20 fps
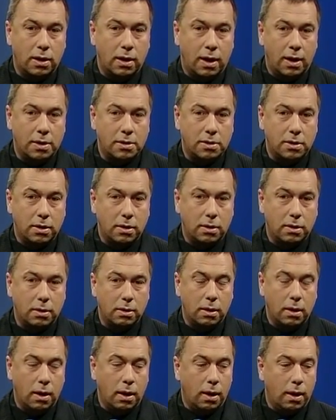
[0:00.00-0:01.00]
last
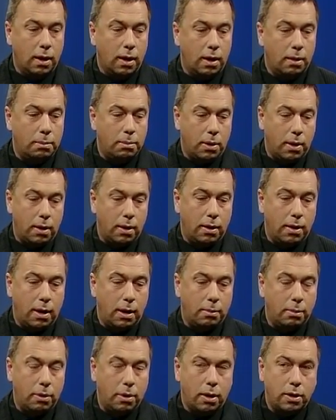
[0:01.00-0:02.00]
year, and part of
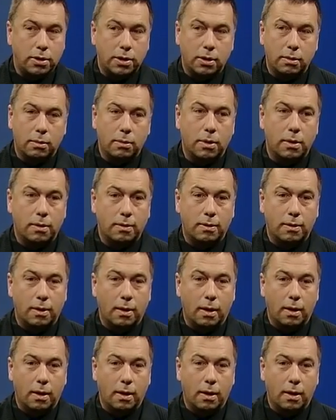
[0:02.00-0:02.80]
that project was